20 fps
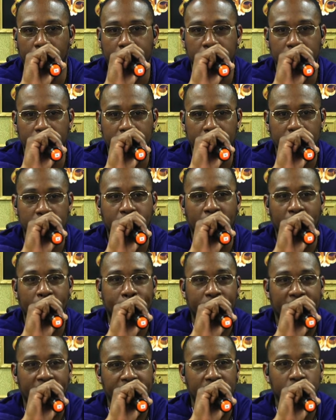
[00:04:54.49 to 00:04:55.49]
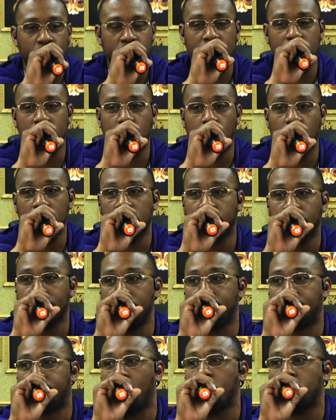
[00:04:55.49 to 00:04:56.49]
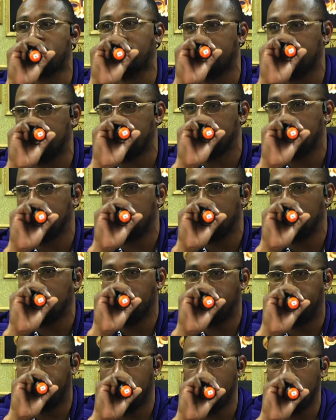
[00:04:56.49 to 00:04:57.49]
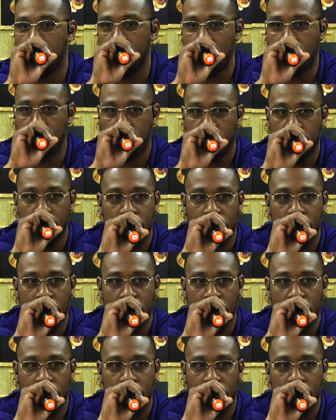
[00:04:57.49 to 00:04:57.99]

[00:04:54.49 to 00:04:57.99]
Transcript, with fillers: My, this is my body, which is going to be broken for you.